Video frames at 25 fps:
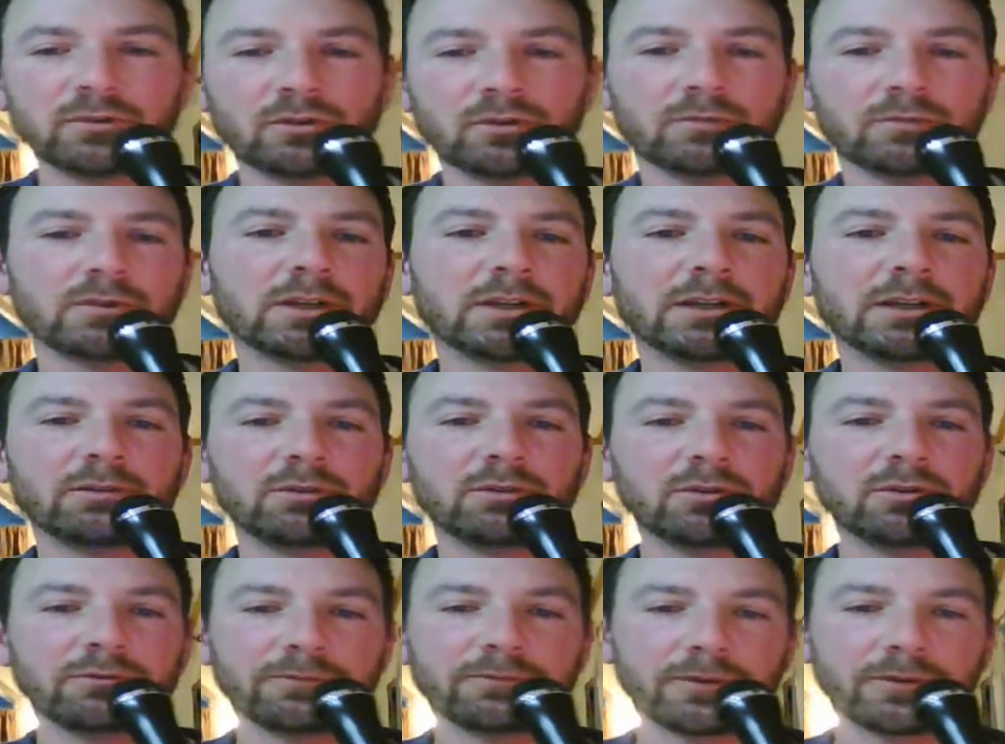So if you get
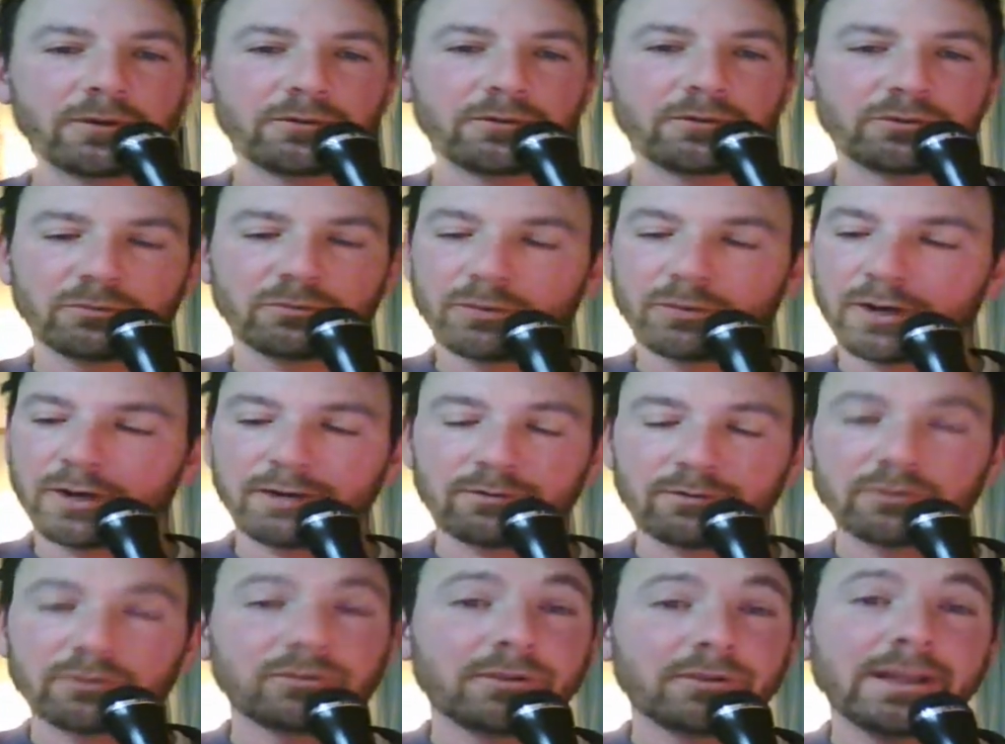new phones or
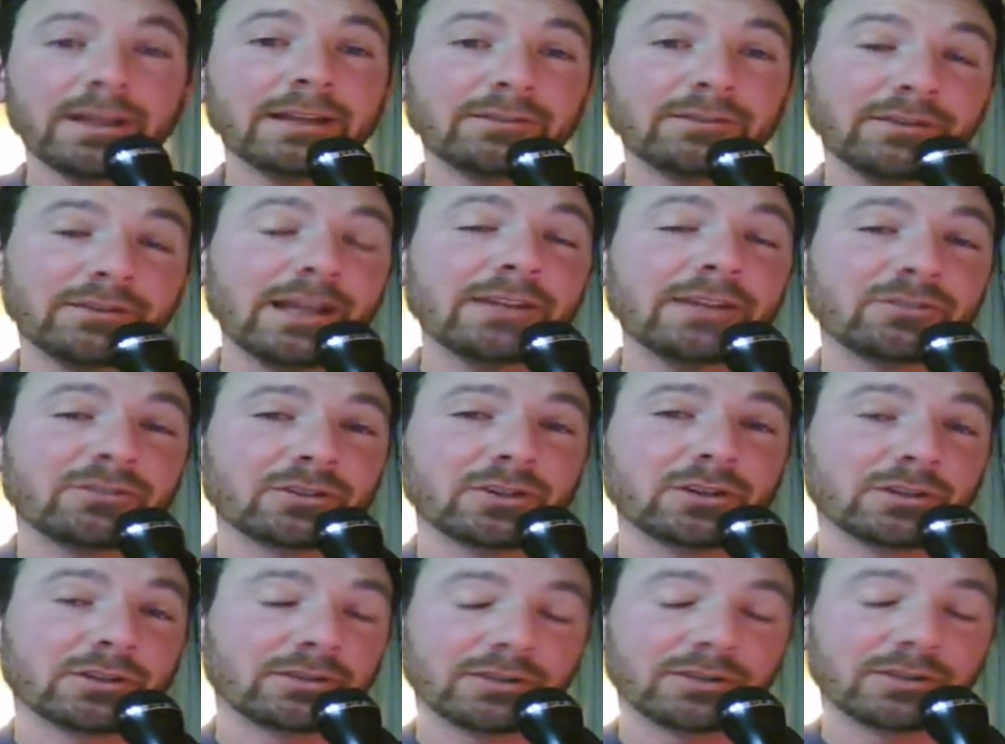whatever, so that's a
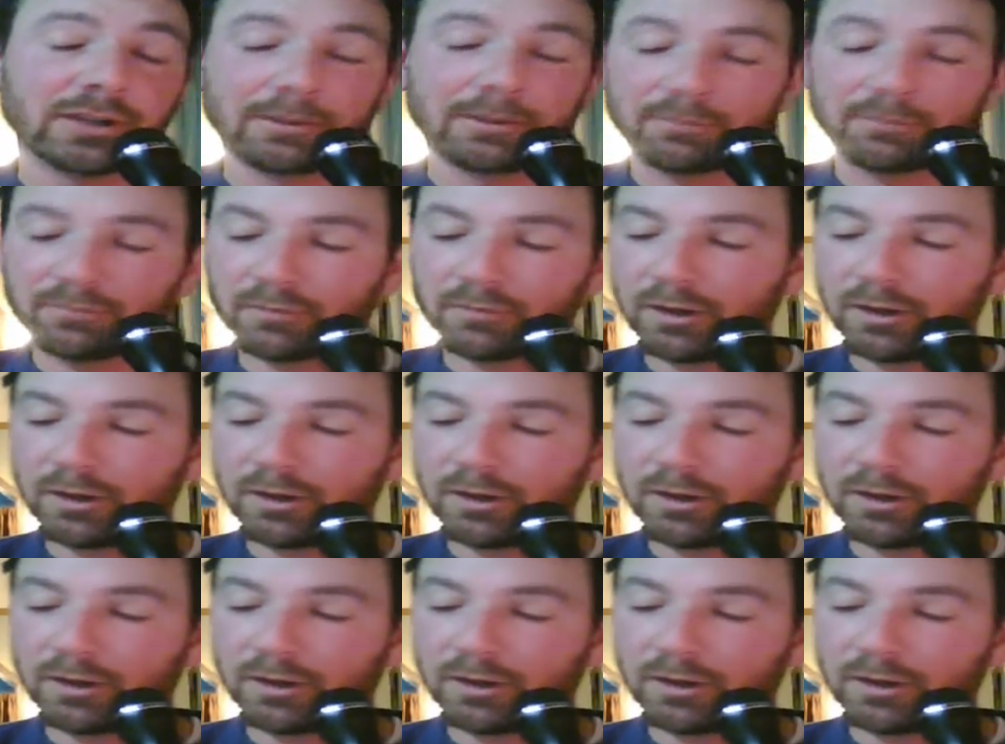good tip.